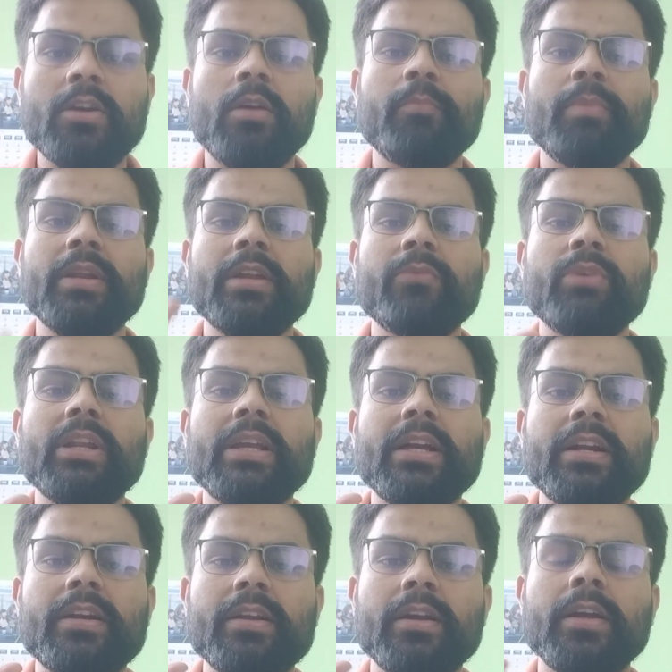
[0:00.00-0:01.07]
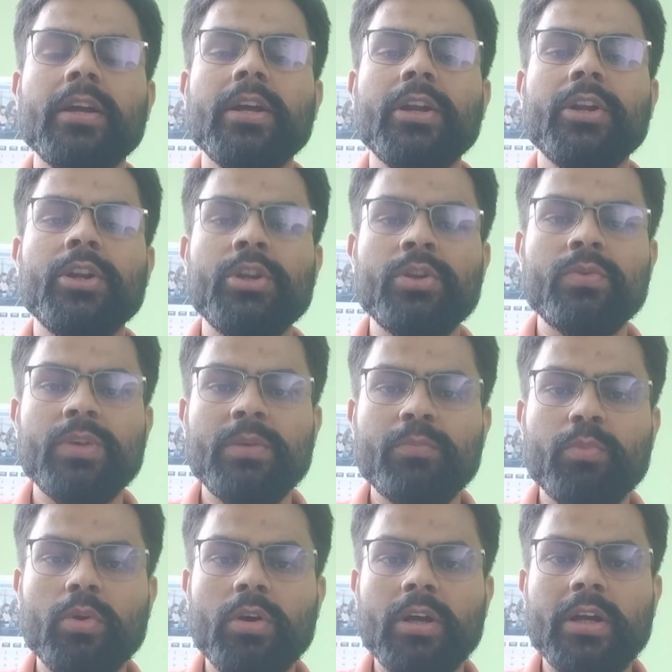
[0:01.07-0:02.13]
company will get new
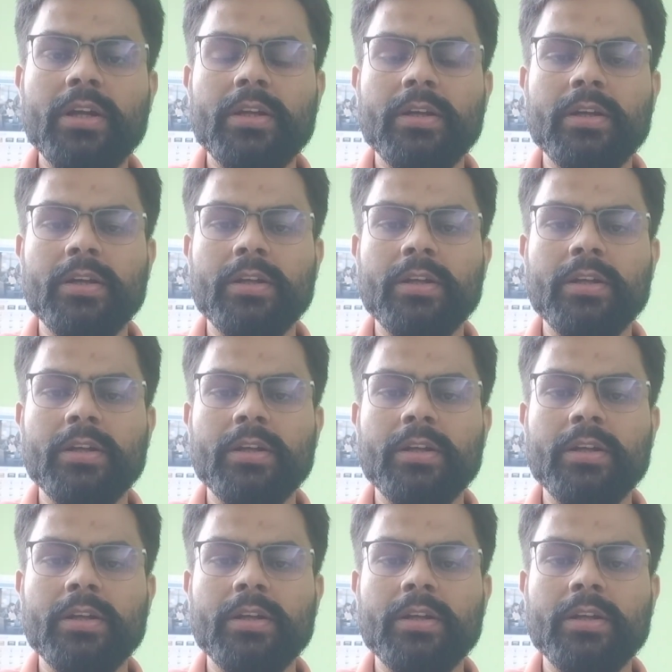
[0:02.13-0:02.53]
employees